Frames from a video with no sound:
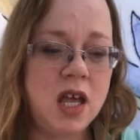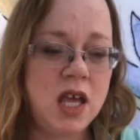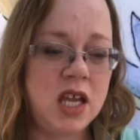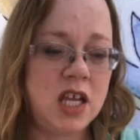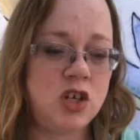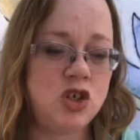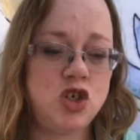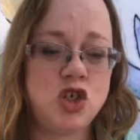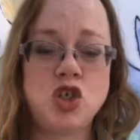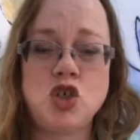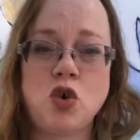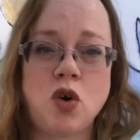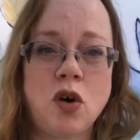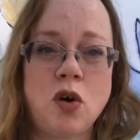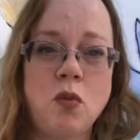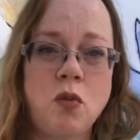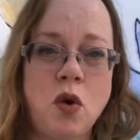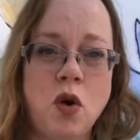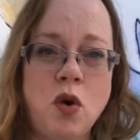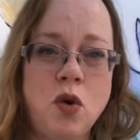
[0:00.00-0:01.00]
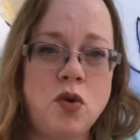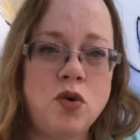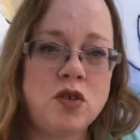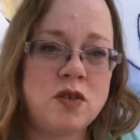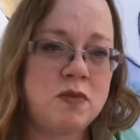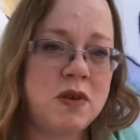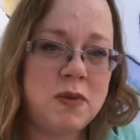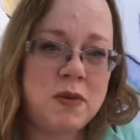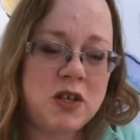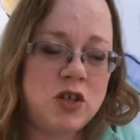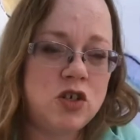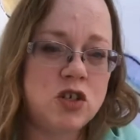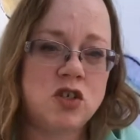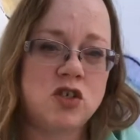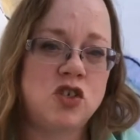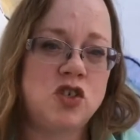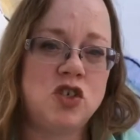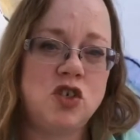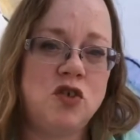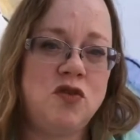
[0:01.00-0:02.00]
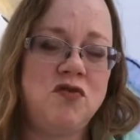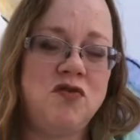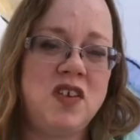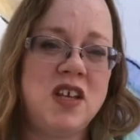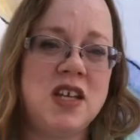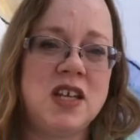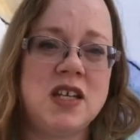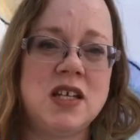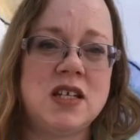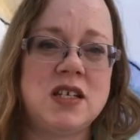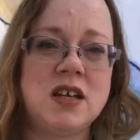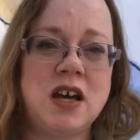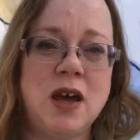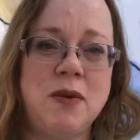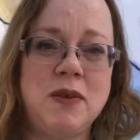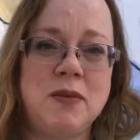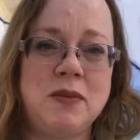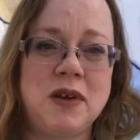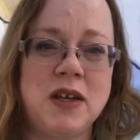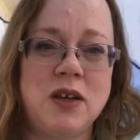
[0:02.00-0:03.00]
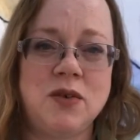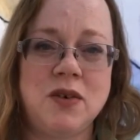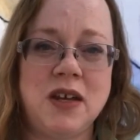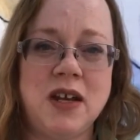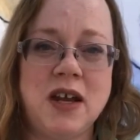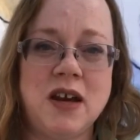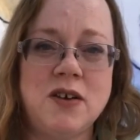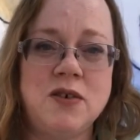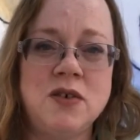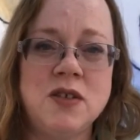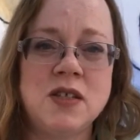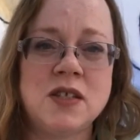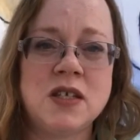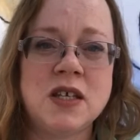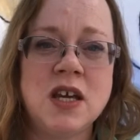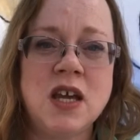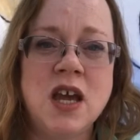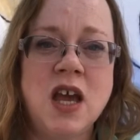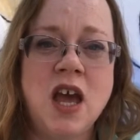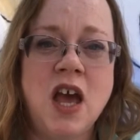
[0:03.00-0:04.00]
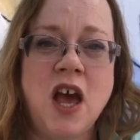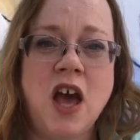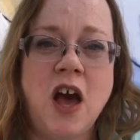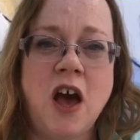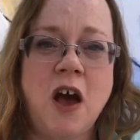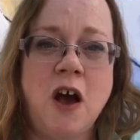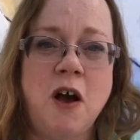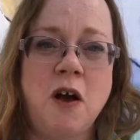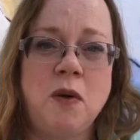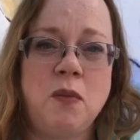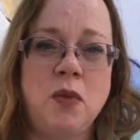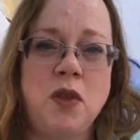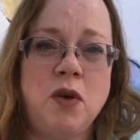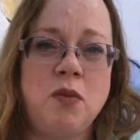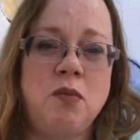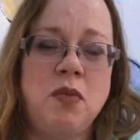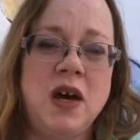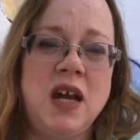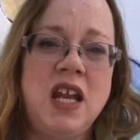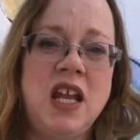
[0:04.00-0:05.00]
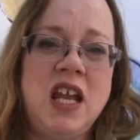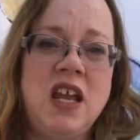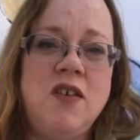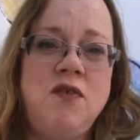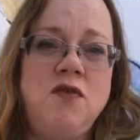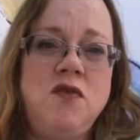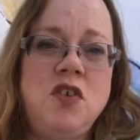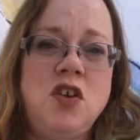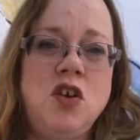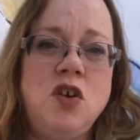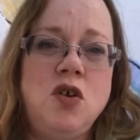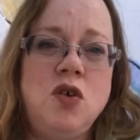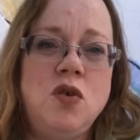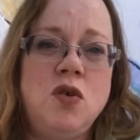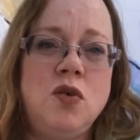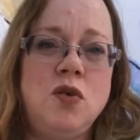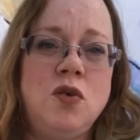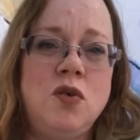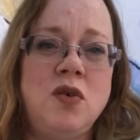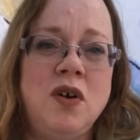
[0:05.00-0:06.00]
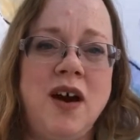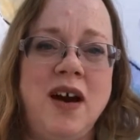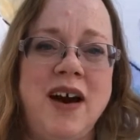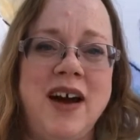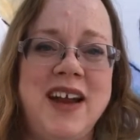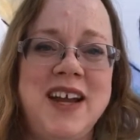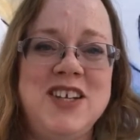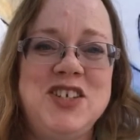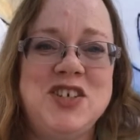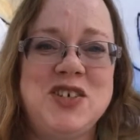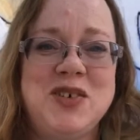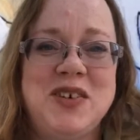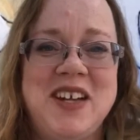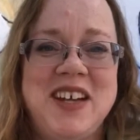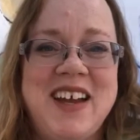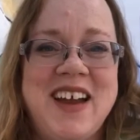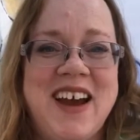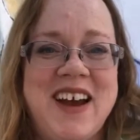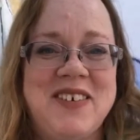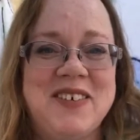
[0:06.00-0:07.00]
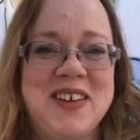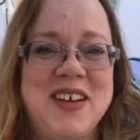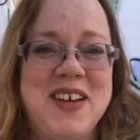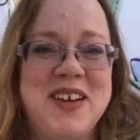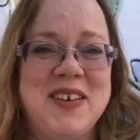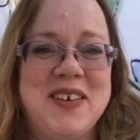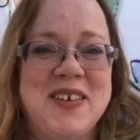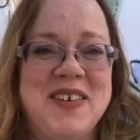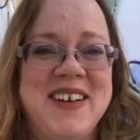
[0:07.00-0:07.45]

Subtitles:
short rows, maybe just 2 feet at a time in my greenhouse. But hi Jody, how are you?